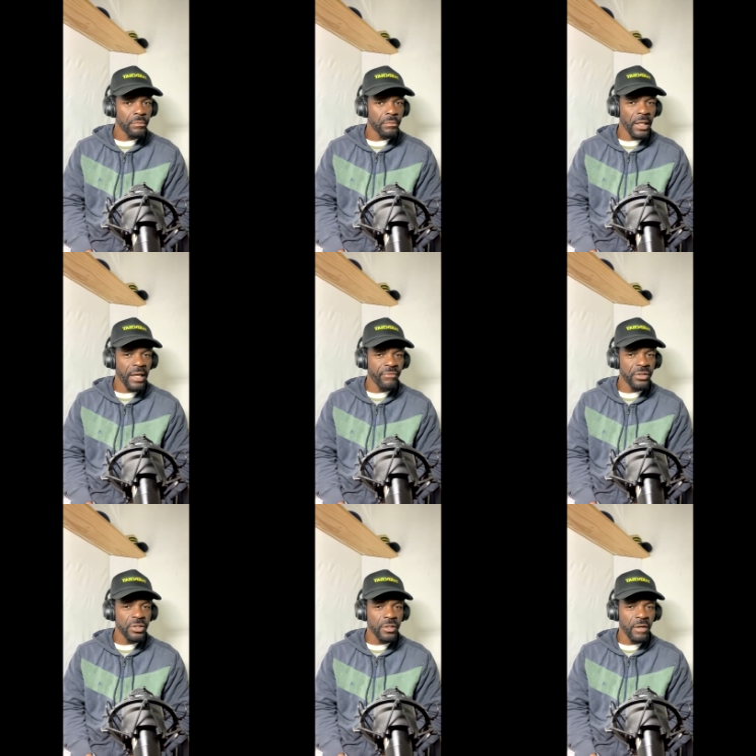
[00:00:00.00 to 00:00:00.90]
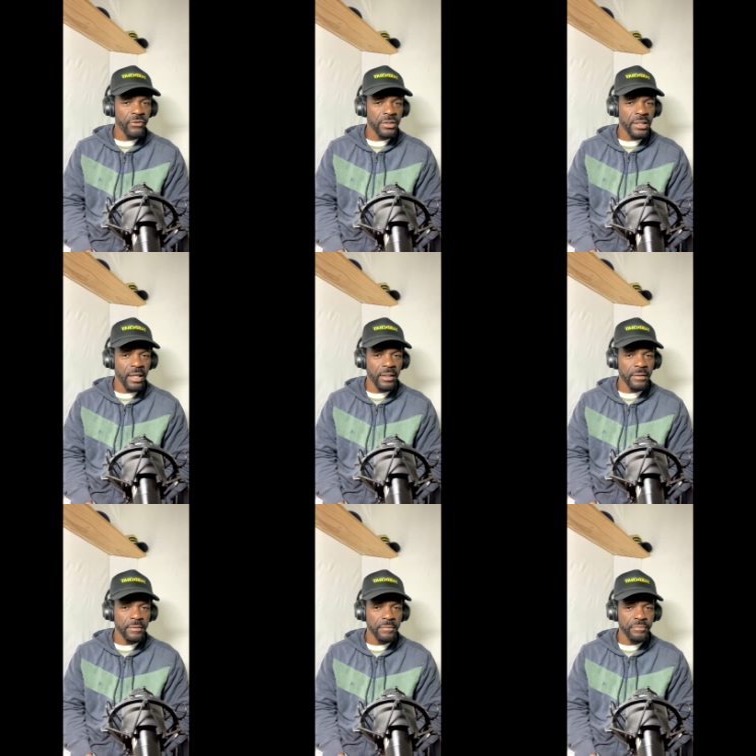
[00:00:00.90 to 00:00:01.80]
They haven't discovered talent.
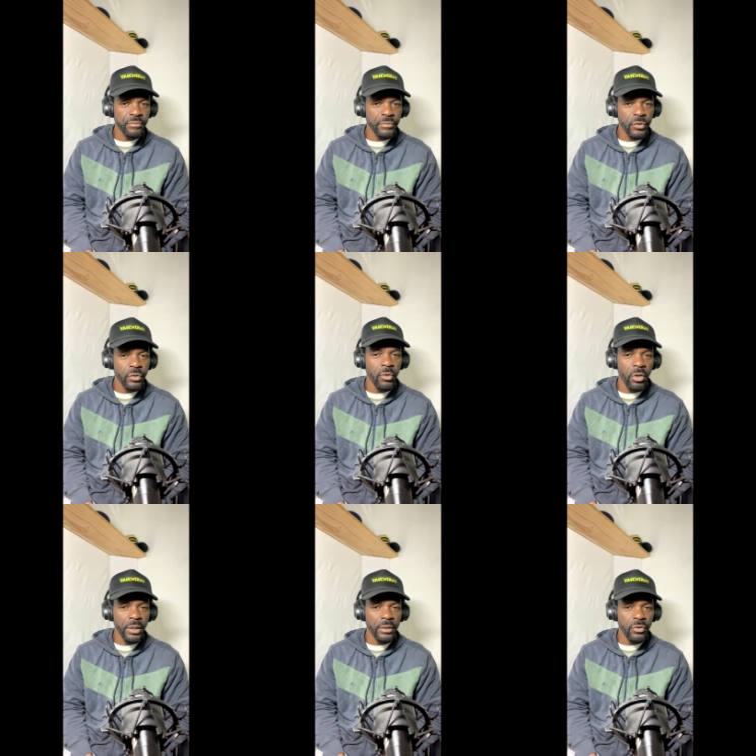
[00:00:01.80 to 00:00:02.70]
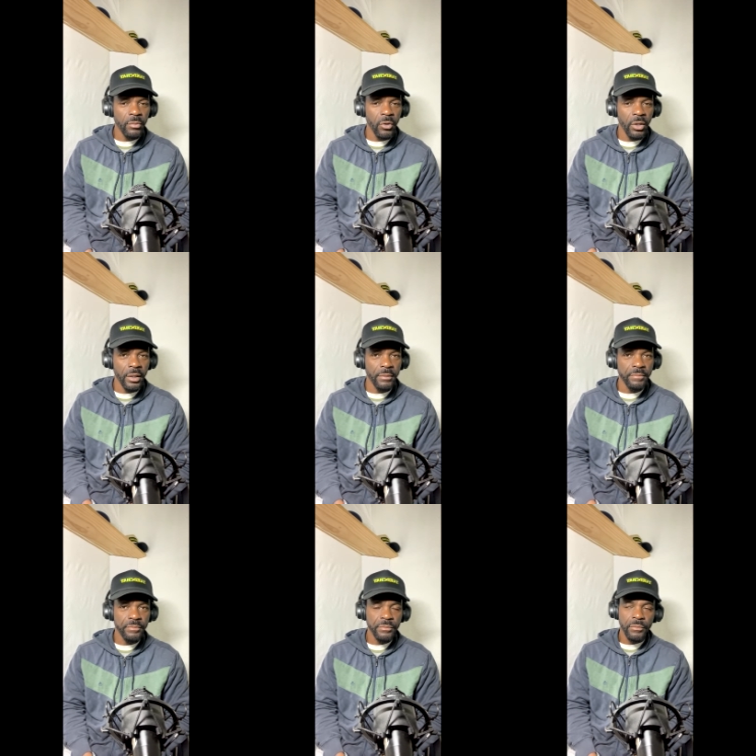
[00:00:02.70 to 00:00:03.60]
Good morning. Good morning.
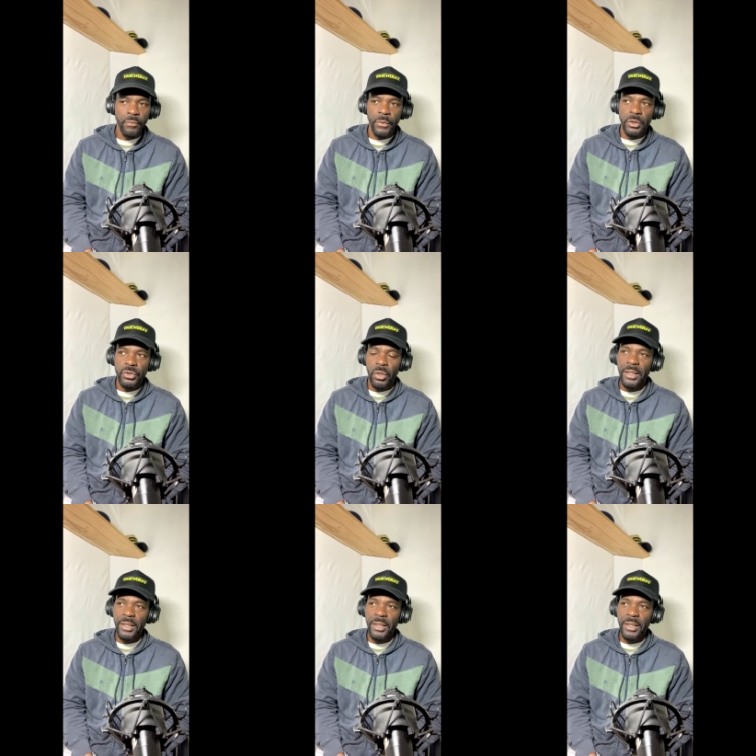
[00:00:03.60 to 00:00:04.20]
So a